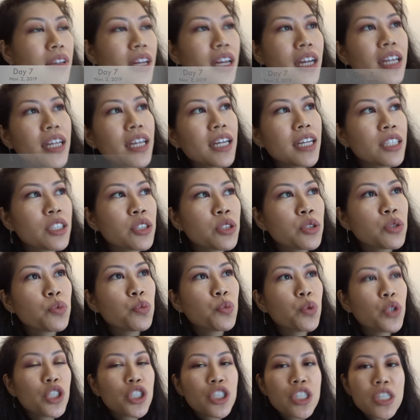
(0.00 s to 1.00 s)
I
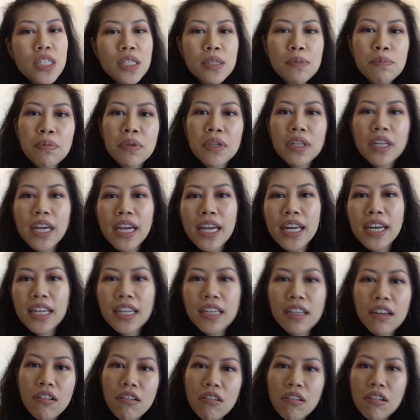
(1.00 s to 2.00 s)
guess we're just
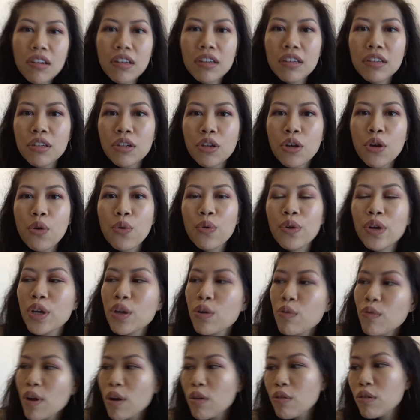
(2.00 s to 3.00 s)
planning on
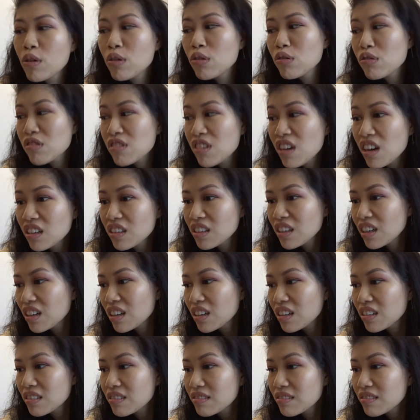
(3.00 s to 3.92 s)
going around Osaka.